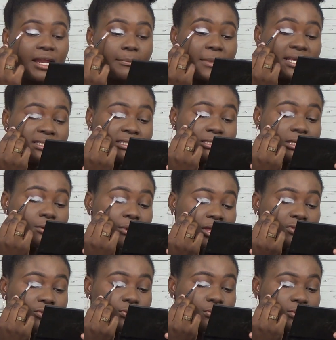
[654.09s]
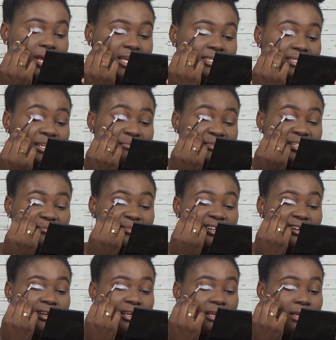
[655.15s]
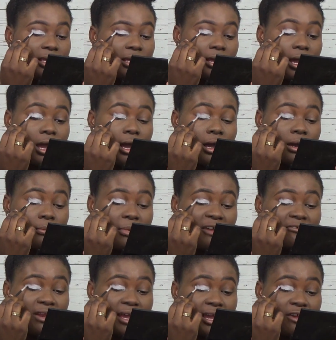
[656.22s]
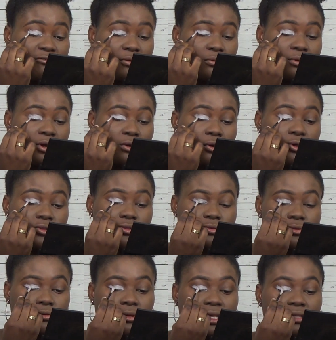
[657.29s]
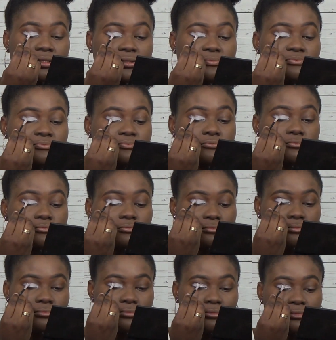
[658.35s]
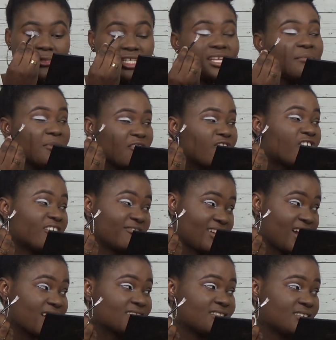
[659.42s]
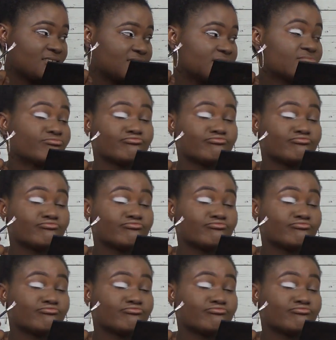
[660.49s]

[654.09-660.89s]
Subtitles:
I feel like my sister went through that same thing, but I feel like everyone goes through it. Did they make fun of your accent?